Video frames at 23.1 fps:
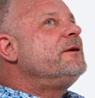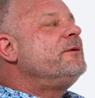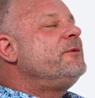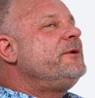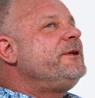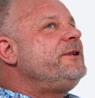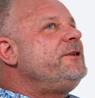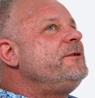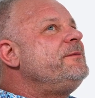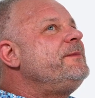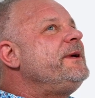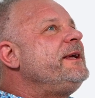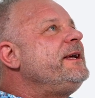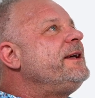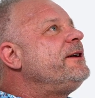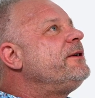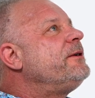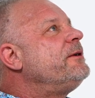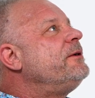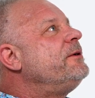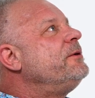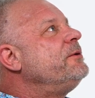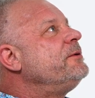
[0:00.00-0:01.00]
We do make
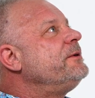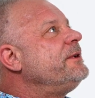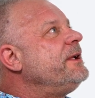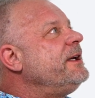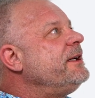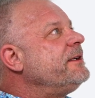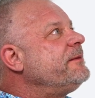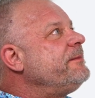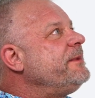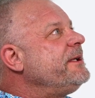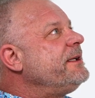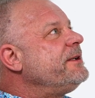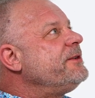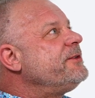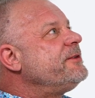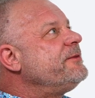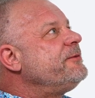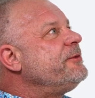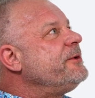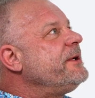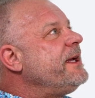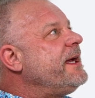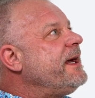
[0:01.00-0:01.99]
our own luck because
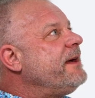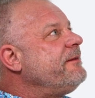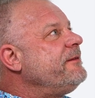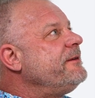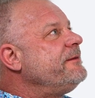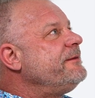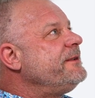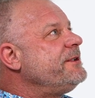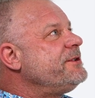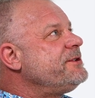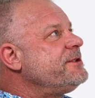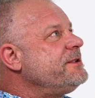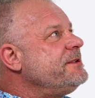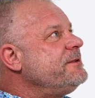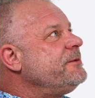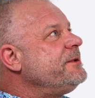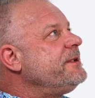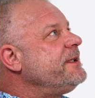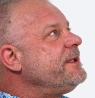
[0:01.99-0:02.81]
if we have a vision and we